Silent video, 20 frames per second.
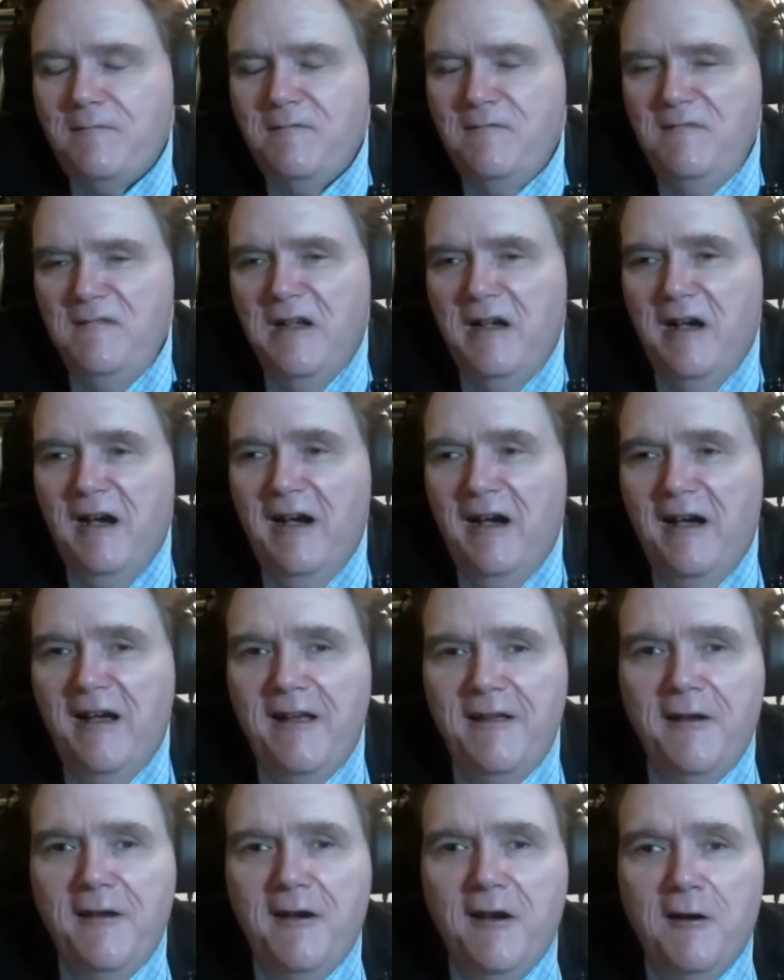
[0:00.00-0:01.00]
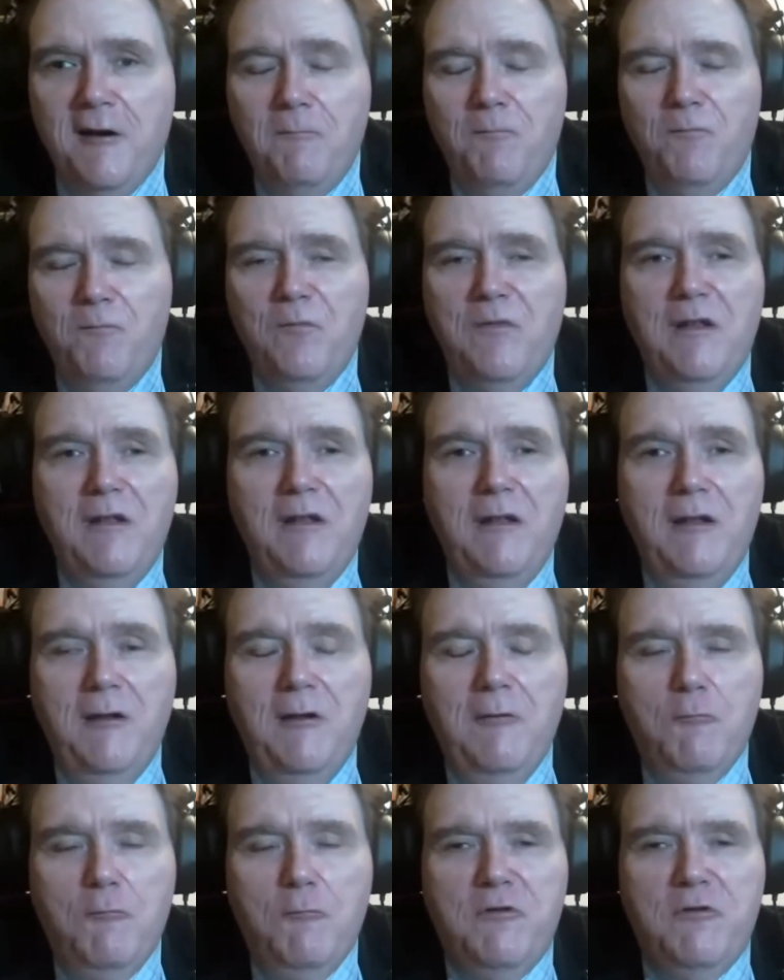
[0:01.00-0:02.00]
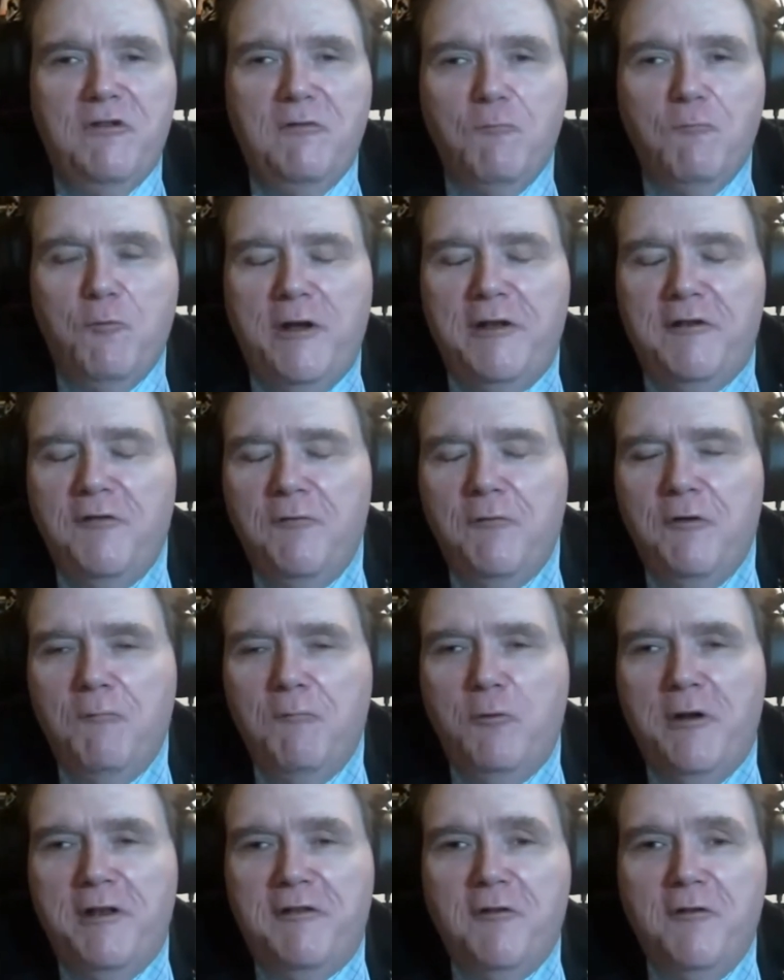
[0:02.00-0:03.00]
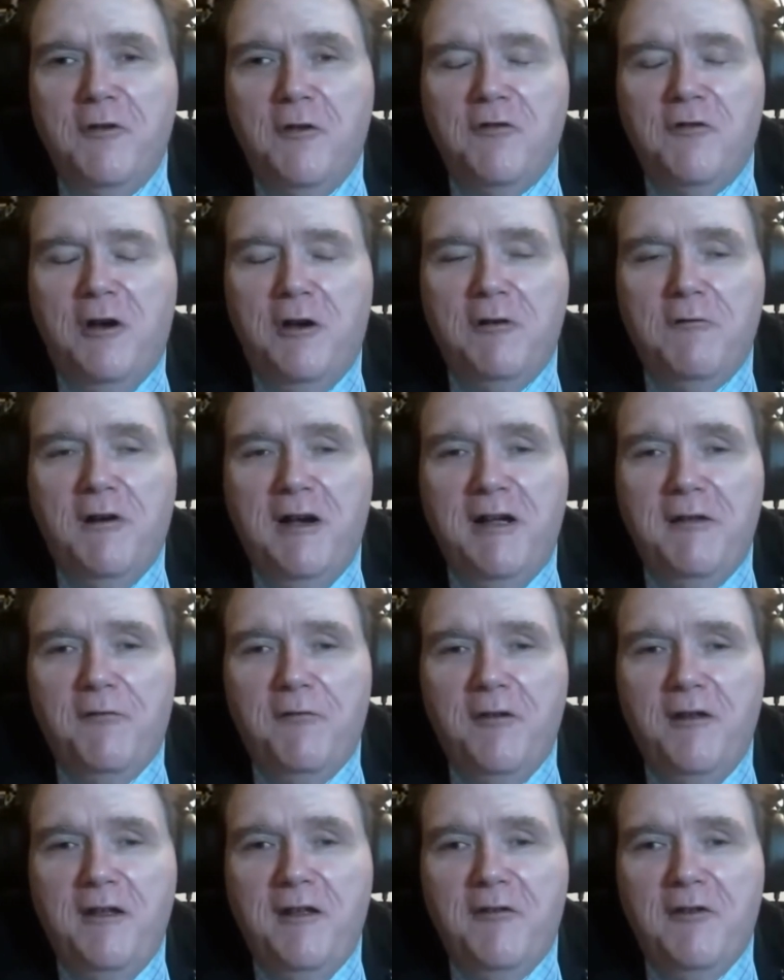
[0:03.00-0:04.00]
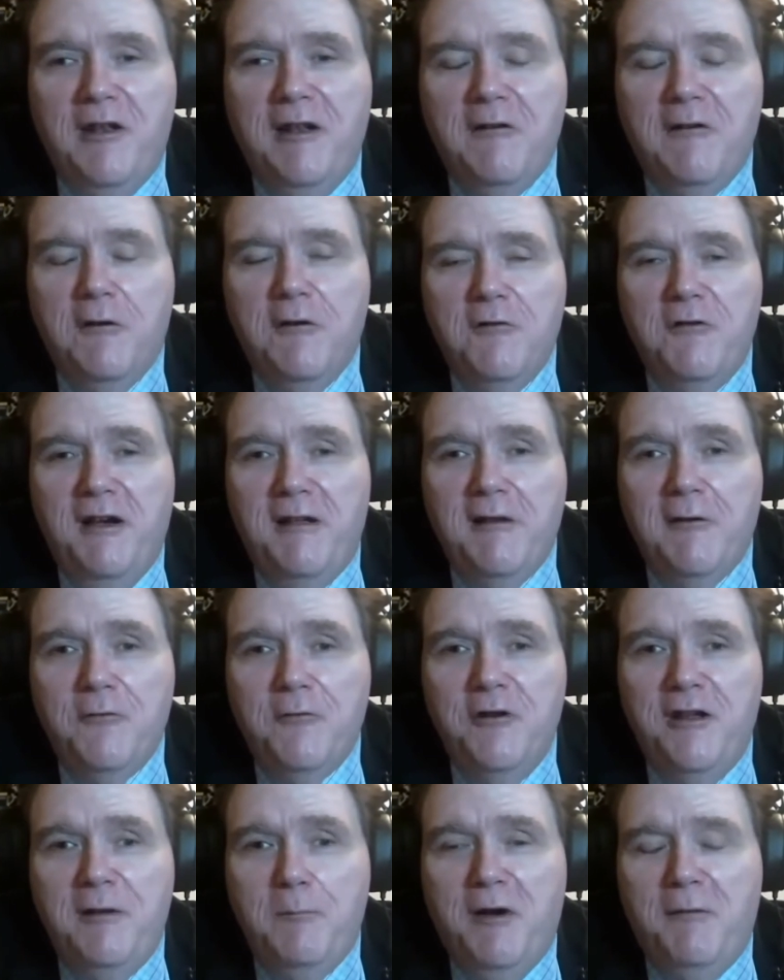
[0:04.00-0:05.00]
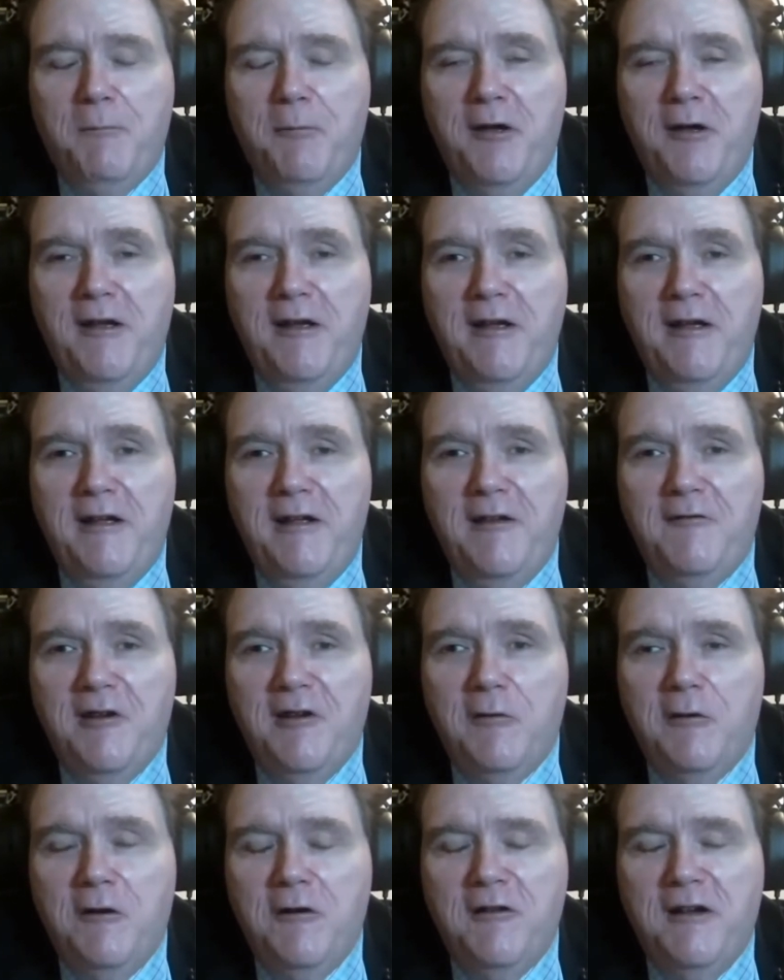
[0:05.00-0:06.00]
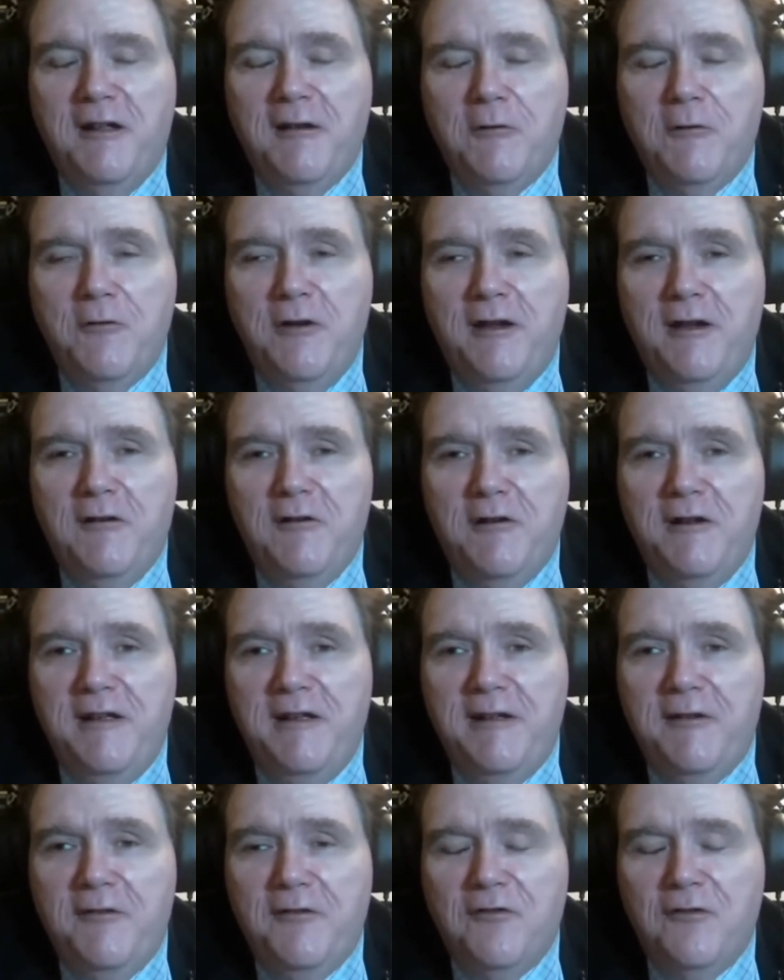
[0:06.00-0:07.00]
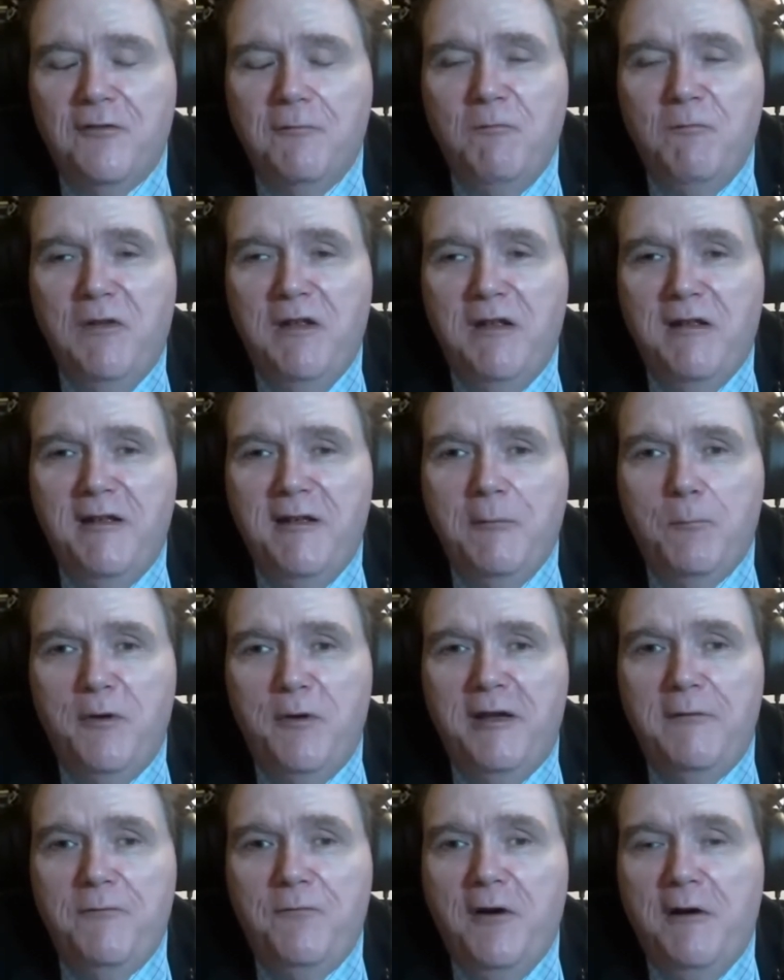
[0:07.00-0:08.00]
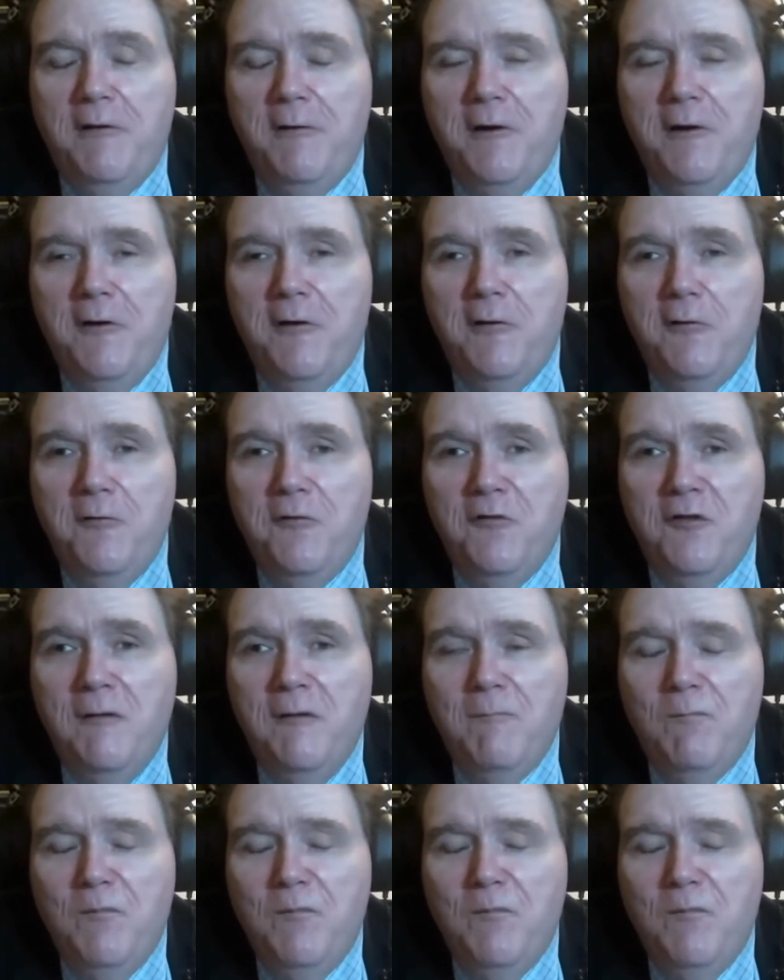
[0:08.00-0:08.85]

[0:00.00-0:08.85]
I went to those online things, and I learned to create my page. I learned how to create links, embed photos,